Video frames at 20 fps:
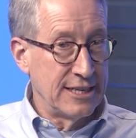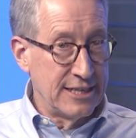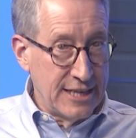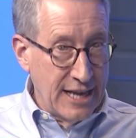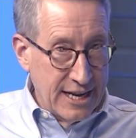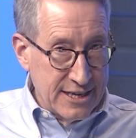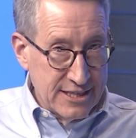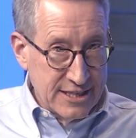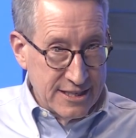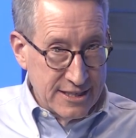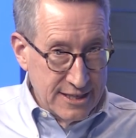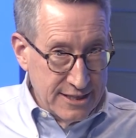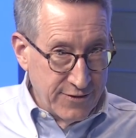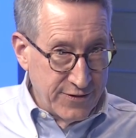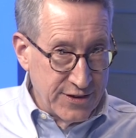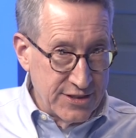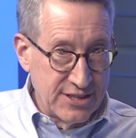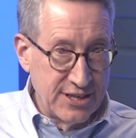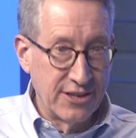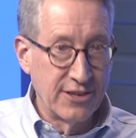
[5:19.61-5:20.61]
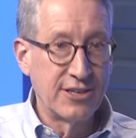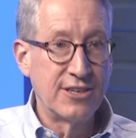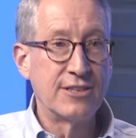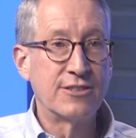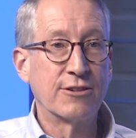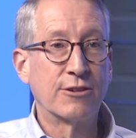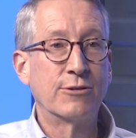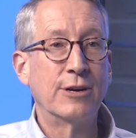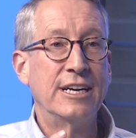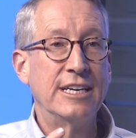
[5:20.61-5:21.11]
yes, the
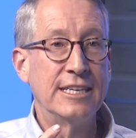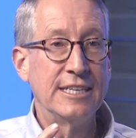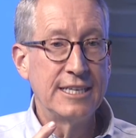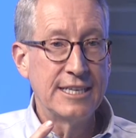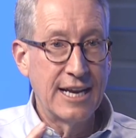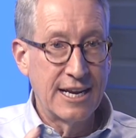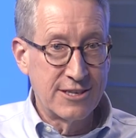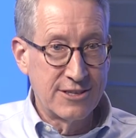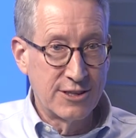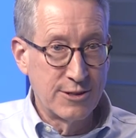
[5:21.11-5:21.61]
facilities are great, yes,